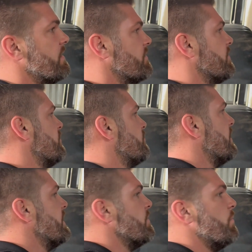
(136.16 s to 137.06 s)
so to
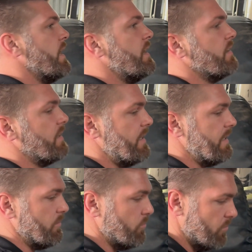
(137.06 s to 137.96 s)
try and blend and
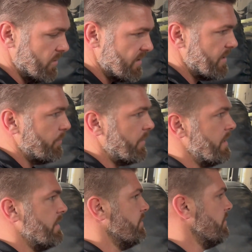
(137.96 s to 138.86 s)
clean all this up, and
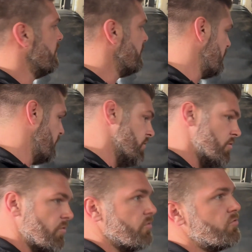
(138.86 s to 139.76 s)
then not to
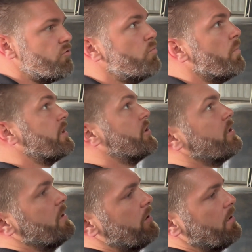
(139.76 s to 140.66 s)
do too much
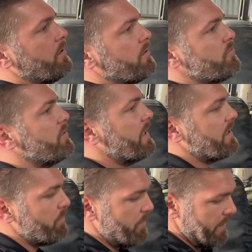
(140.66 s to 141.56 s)
to the
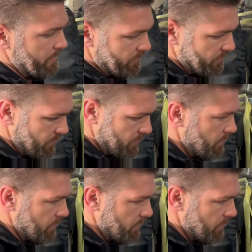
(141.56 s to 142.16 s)
other panels.